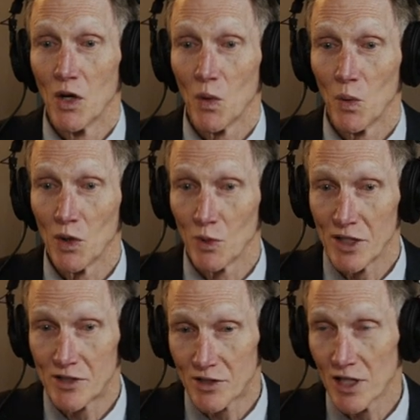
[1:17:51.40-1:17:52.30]
when we
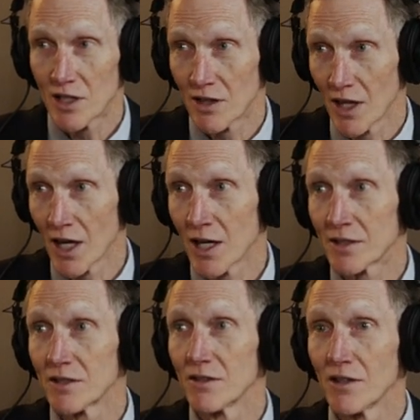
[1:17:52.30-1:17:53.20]
seek
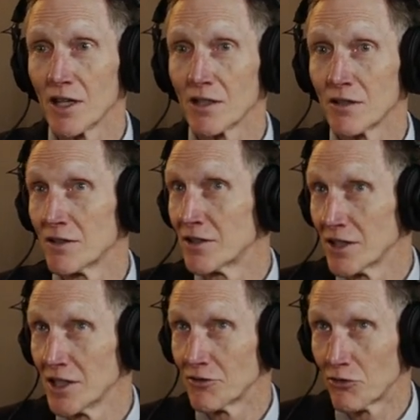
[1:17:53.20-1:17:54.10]
that, and
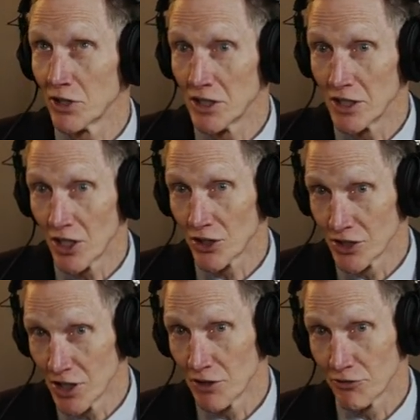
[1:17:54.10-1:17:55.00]
if we are
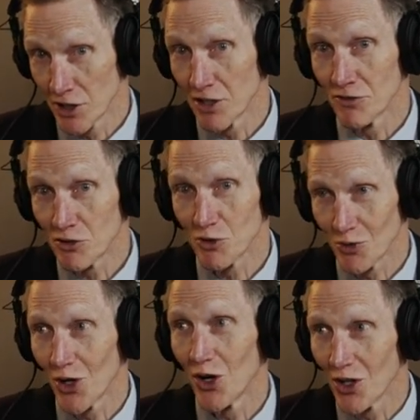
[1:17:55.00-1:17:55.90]
in need of forgiveness, which
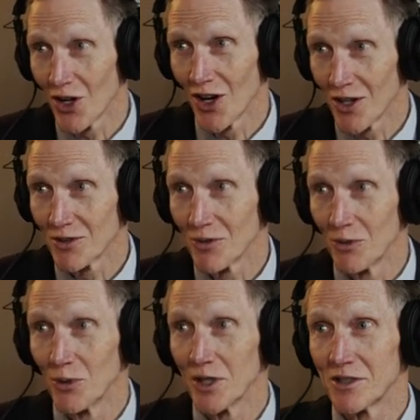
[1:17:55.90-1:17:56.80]
we all are,
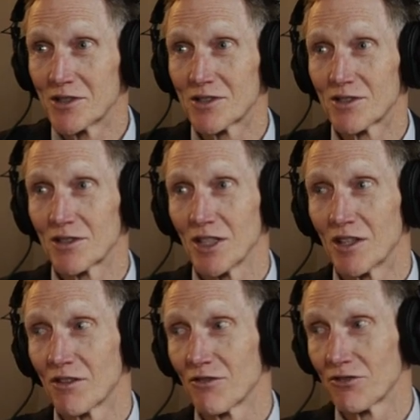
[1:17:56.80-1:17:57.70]
we
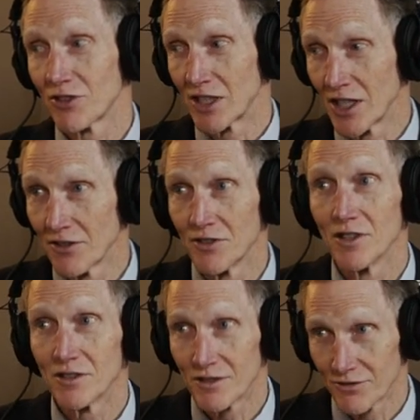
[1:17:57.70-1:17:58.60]
seek
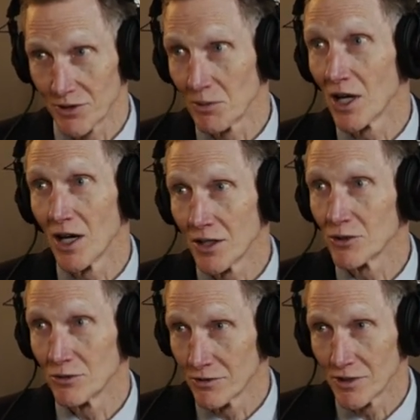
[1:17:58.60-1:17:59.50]
forgiveness from God,
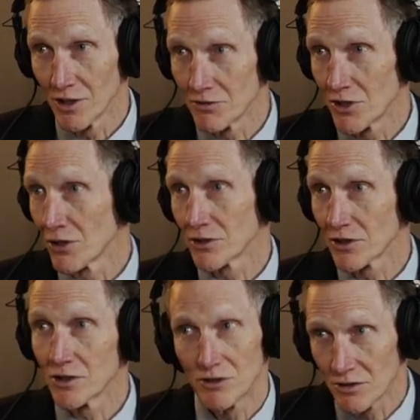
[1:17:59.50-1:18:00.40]
who gives
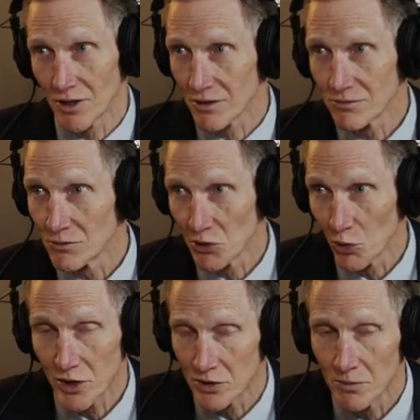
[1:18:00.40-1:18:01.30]
generously, just like with
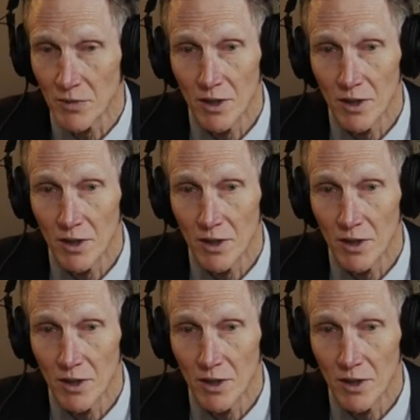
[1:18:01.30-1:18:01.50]
wisdom,